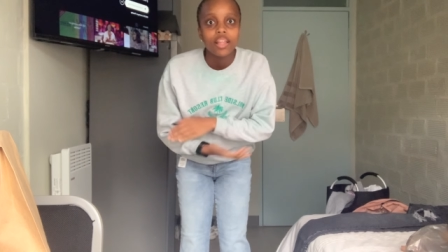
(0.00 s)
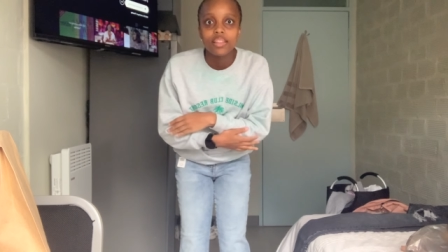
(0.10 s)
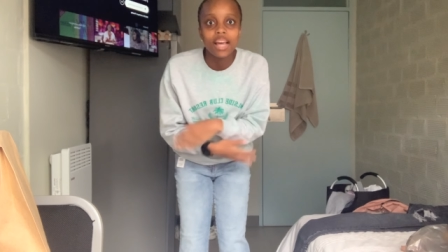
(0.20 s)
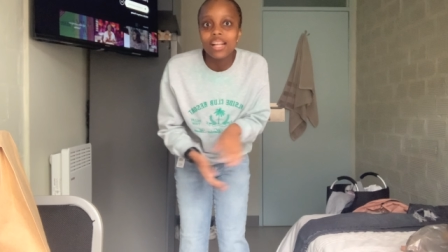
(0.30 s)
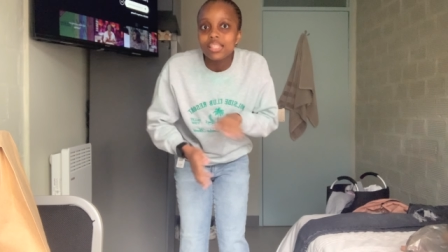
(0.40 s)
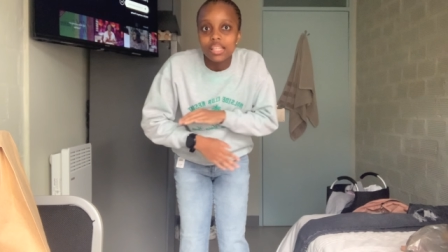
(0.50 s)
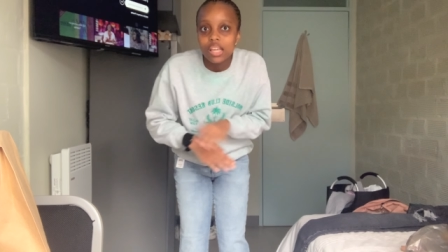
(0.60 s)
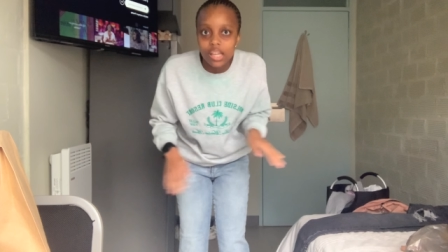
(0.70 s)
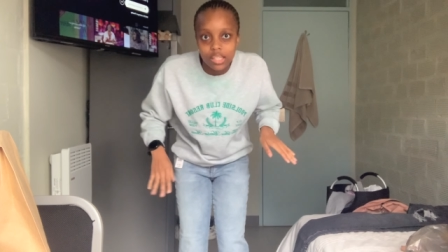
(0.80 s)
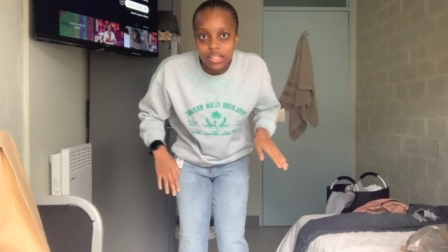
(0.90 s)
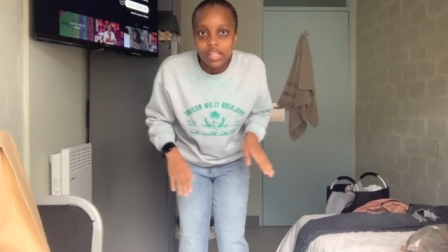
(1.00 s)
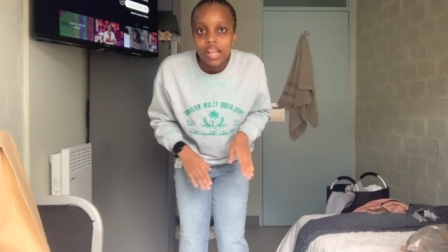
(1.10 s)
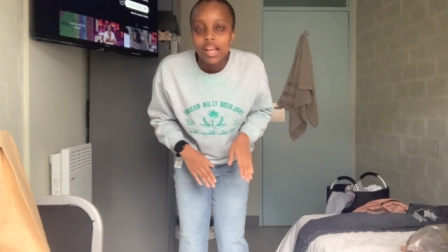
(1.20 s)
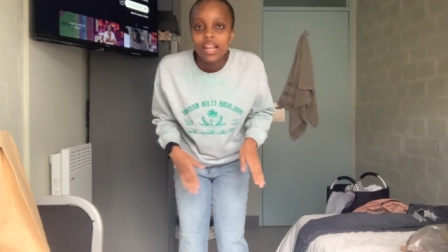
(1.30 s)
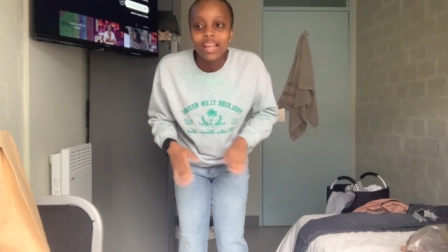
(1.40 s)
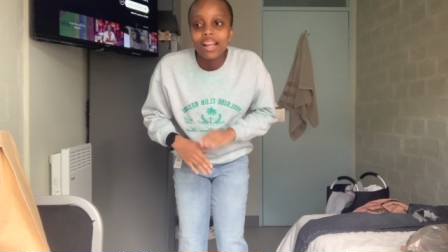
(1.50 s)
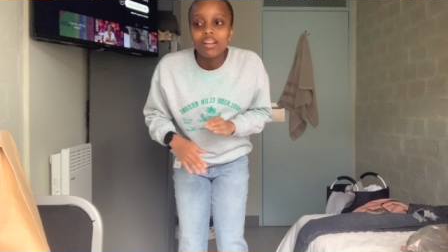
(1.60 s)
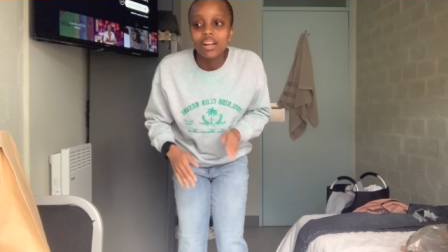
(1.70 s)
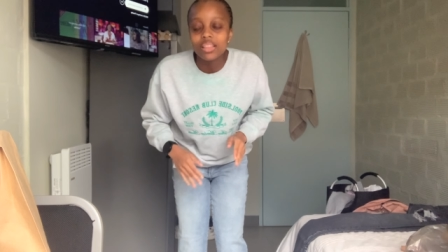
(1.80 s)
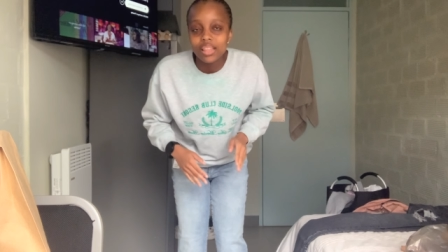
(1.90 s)
That's it. Like I
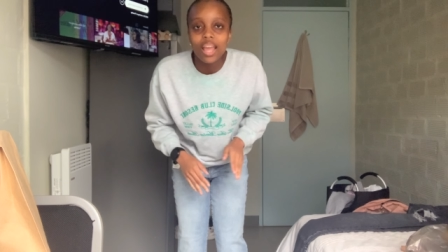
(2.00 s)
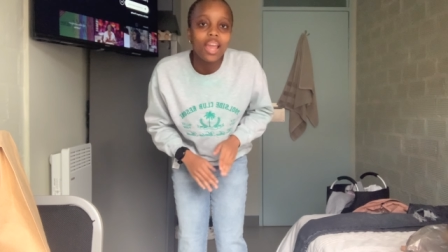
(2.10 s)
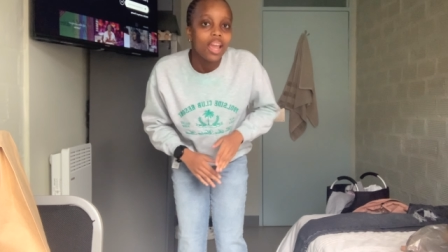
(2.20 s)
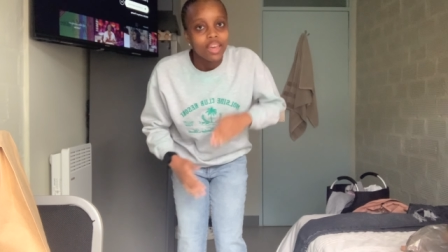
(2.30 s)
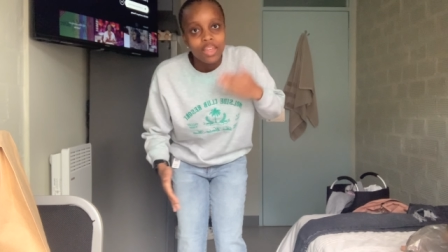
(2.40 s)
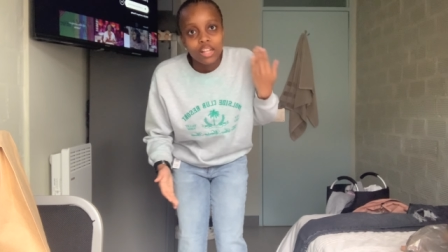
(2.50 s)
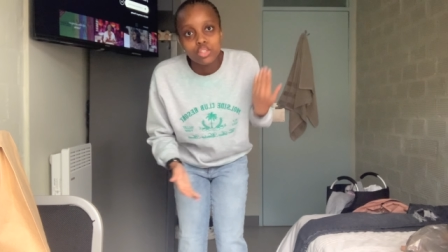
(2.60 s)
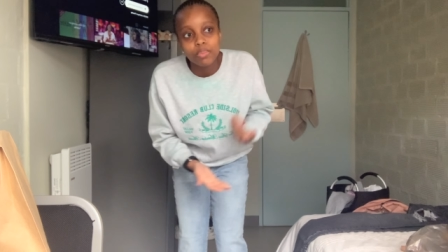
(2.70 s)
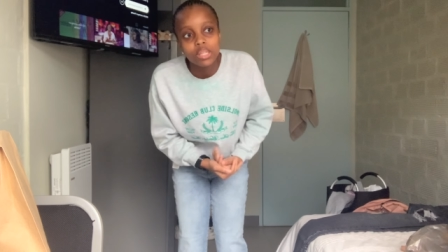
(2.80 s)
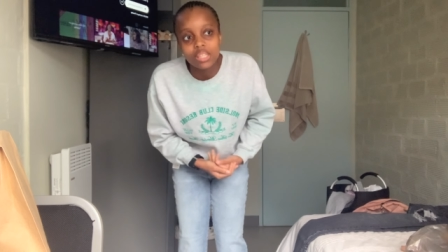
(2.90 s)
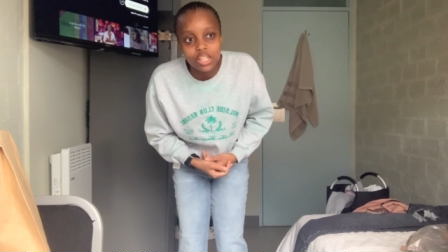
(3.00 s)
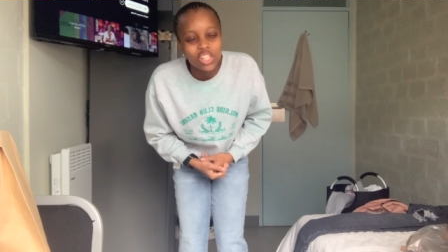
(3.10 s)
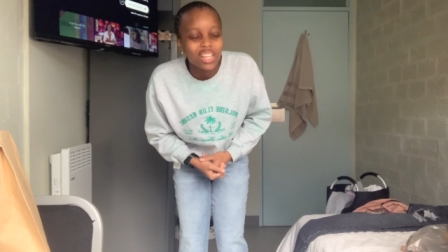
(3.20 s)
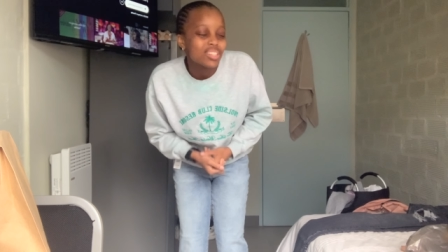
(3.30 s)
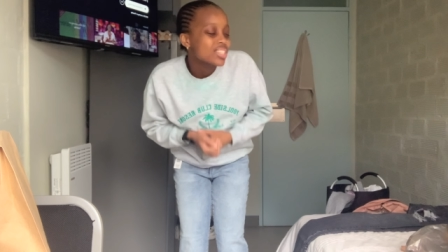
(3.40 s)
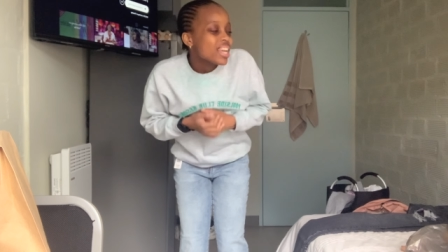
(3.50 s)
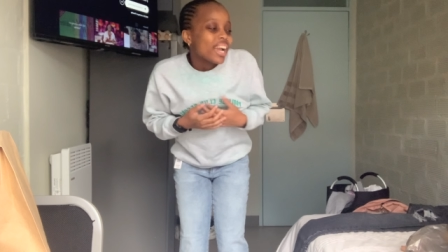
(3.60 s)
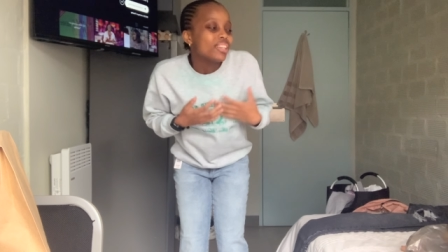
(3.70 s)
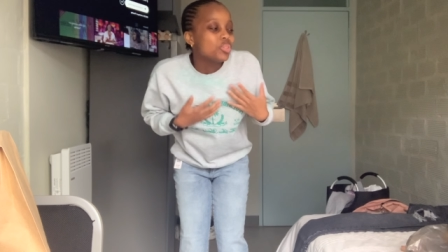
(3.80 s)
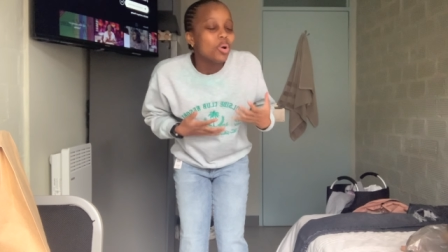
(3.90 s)
got there had so many skinny jeans. I was just like,
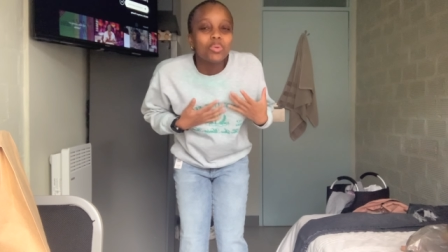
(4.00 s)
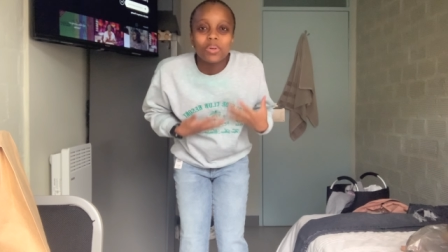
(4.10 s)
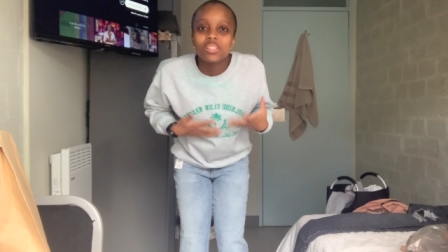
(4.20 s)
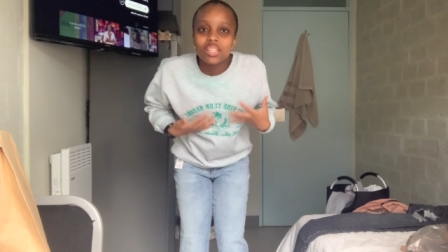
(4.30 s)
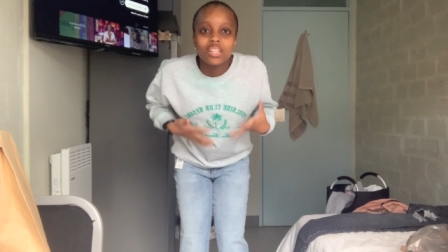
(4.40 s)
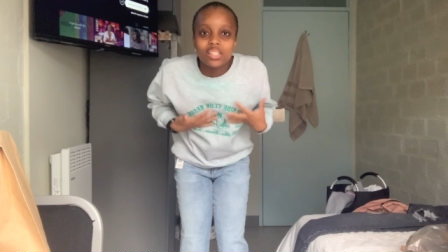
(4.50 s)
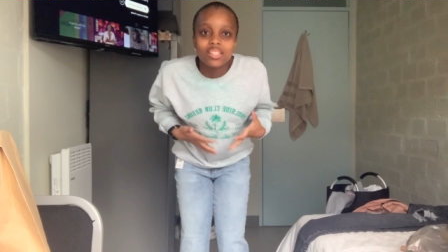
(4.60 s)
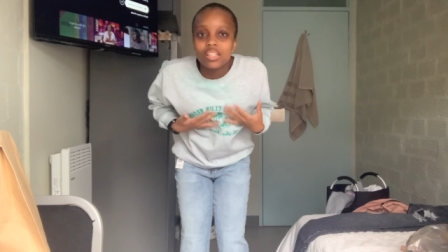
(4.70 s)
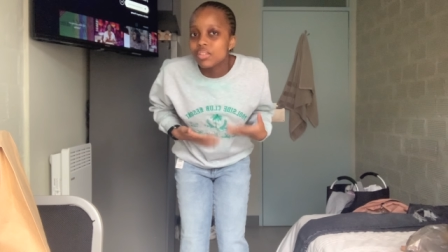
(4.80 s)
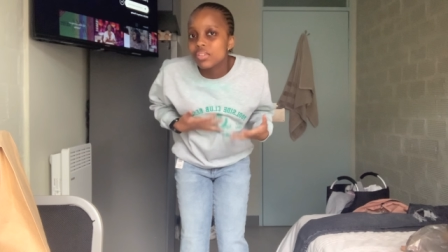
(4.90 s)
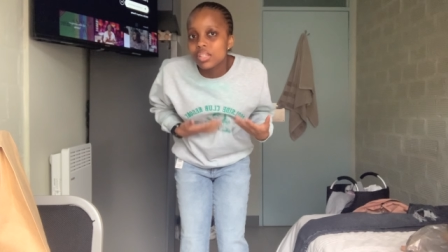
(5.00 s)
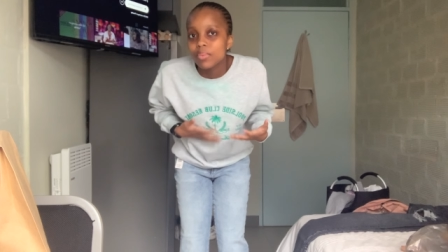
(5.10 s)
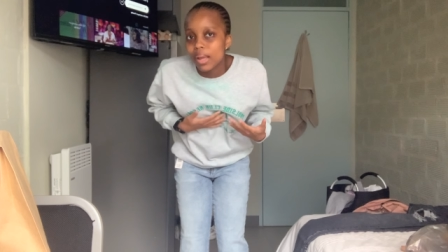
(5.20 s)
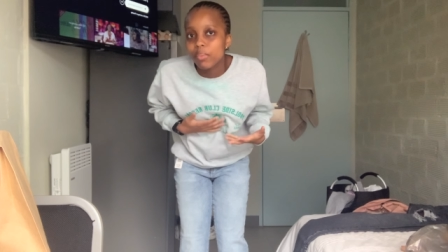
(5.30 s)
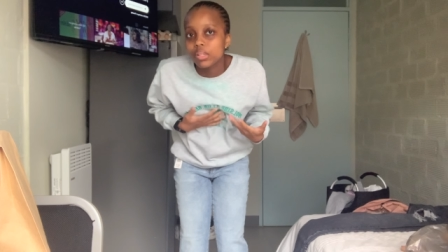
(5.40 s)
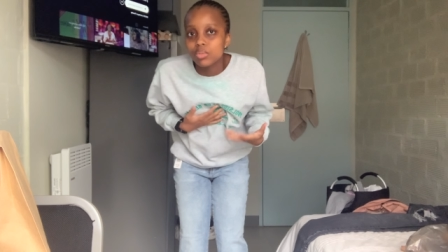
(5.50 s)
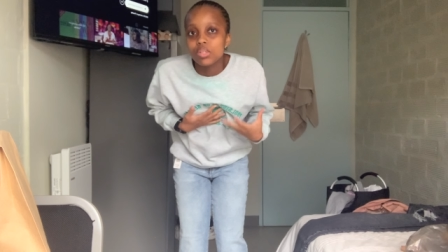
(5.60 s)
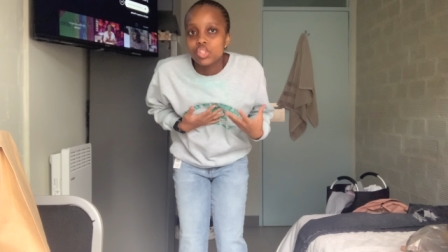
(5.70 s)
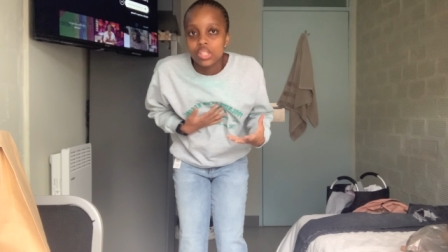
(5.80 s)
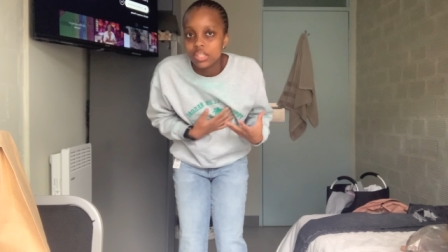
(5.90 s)
I don't want skinny jeans. There's a reason why I went to
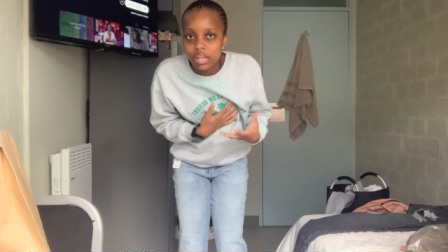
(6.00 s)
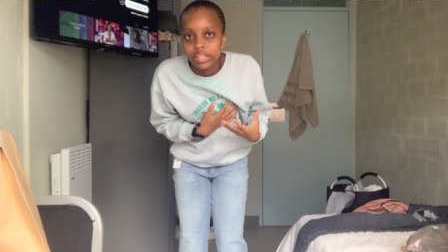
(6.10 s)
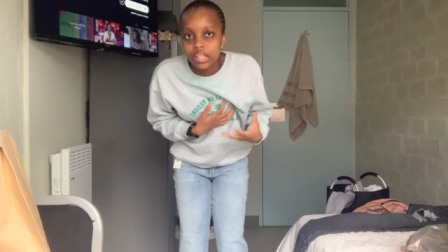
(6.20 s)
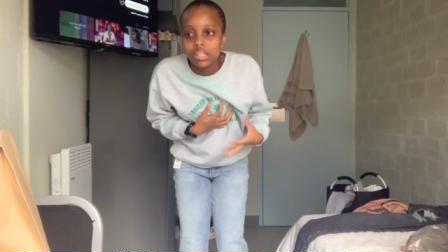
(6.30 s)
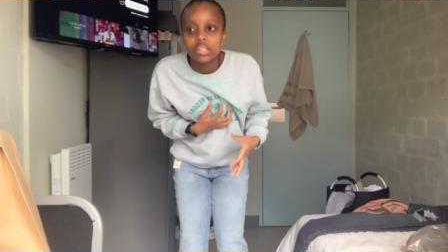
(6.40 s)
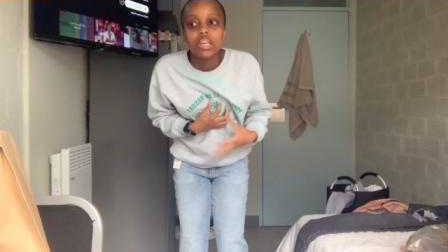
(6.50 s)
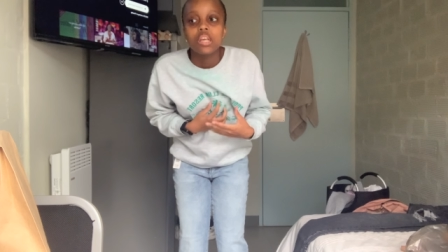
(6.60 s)
a jeans outlet.